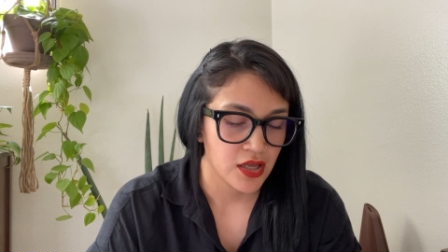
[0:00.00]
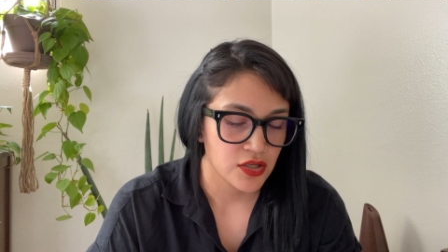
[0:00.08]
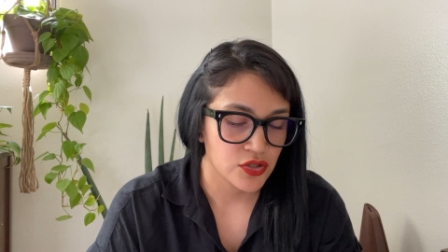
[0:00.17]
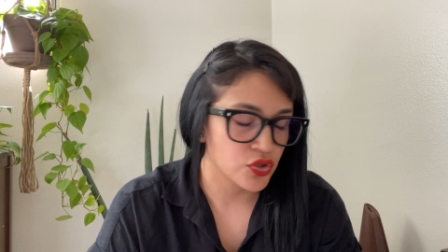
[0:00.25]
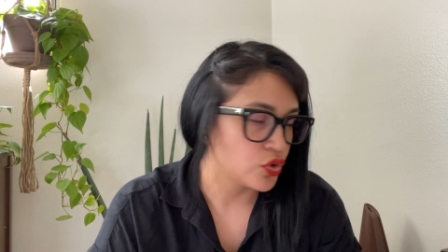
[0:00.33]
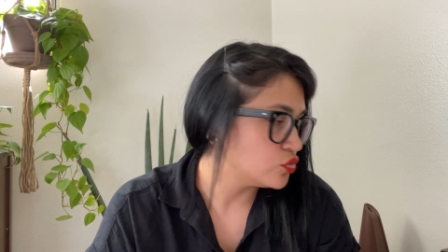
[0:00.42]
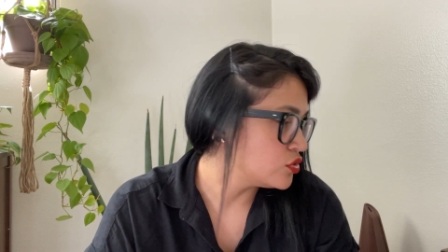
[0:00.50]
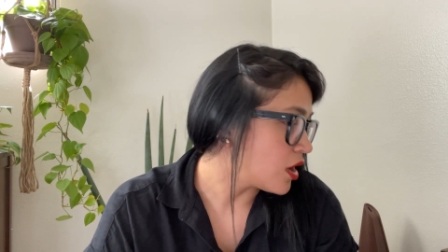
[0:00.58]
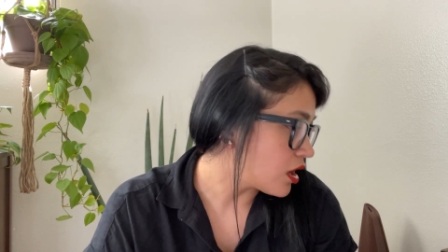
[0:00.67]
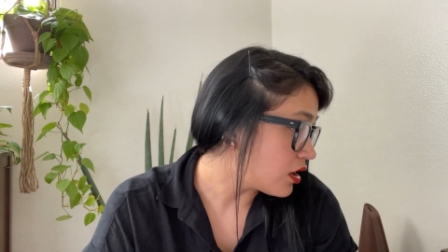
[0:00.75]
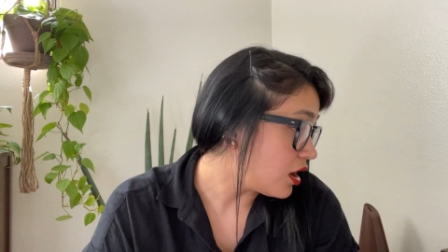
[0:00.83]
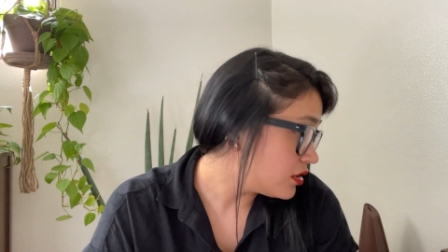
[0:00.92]
So
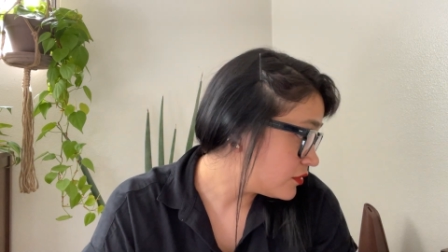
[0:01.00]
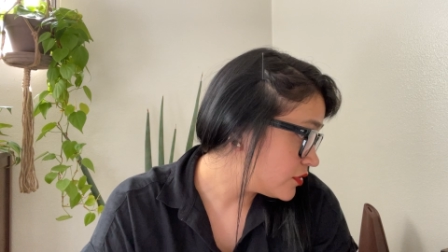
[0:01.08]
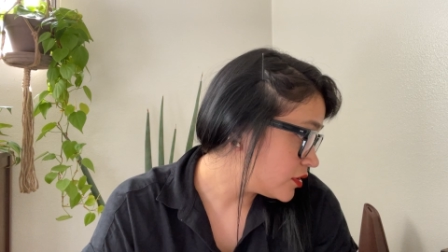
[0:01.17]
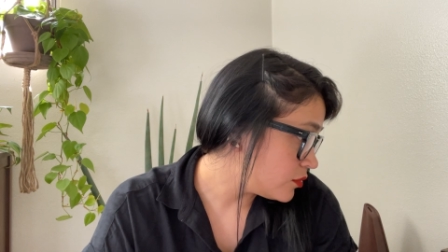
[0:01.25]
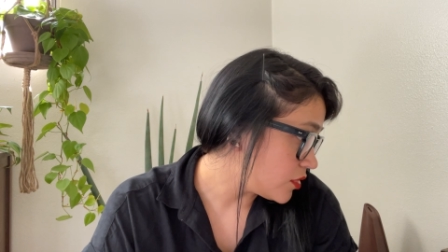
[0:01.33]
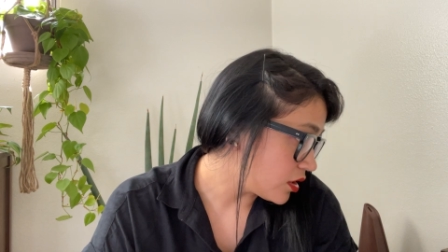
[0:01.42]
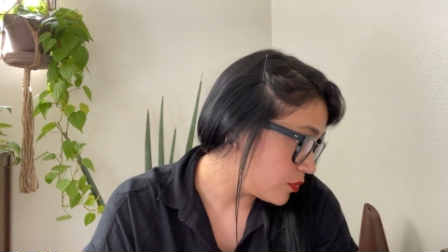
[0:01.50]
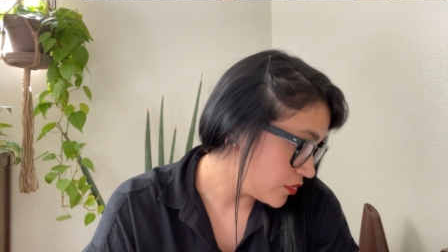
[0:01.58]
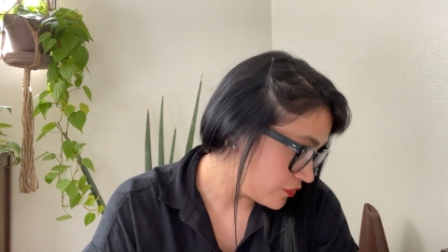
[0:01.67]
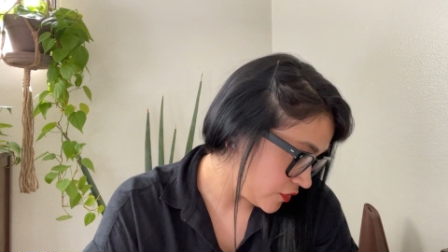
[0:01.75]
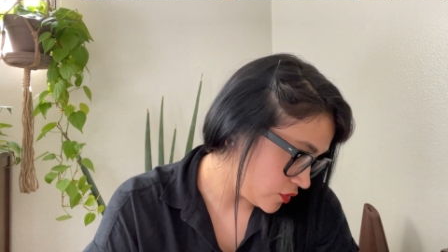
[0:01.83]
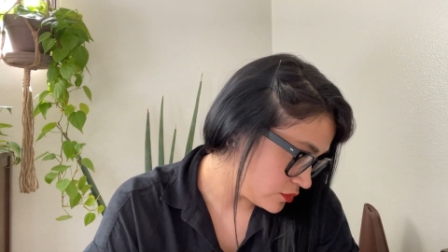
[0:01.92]
not all of them are
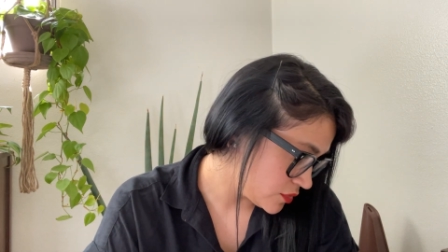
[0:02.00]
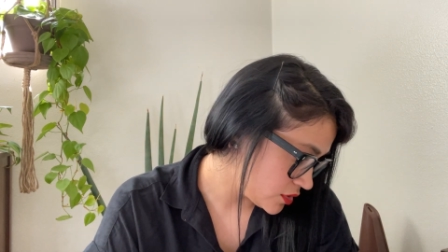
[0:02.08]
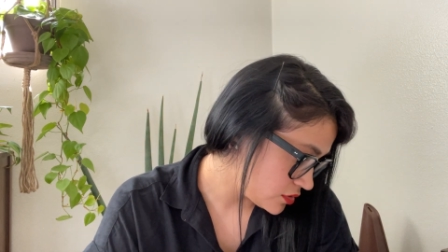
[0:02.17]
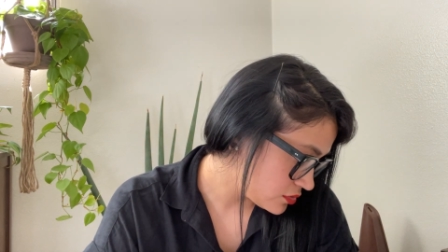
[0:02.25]
perfumes.